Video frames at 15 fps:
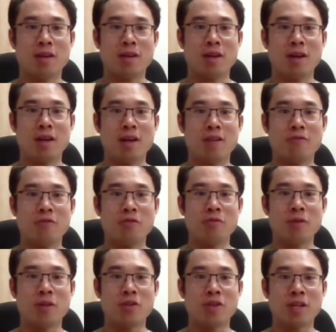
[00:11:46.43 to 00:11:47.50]
and if you
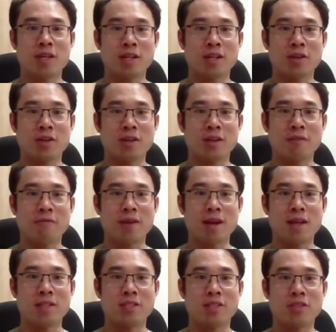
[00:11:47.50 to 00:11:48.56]
want you can click on
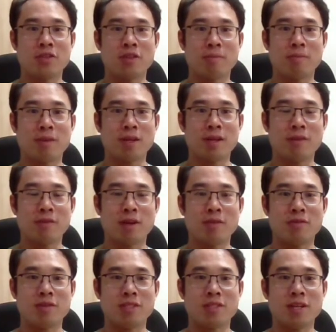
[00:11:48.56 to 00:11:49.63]
advanced and you can play around with
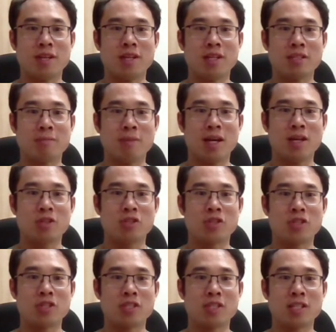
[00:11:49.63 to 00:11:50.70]
the settings, but I usually
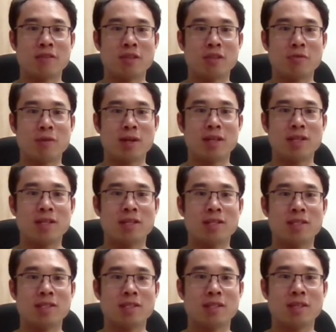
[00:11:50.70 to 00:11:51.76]
just leave it the way it
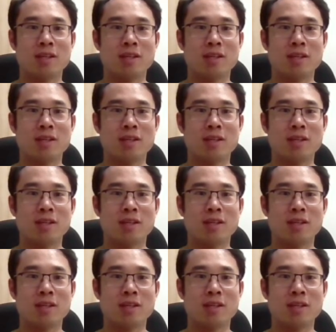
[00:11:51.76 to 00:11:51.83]
is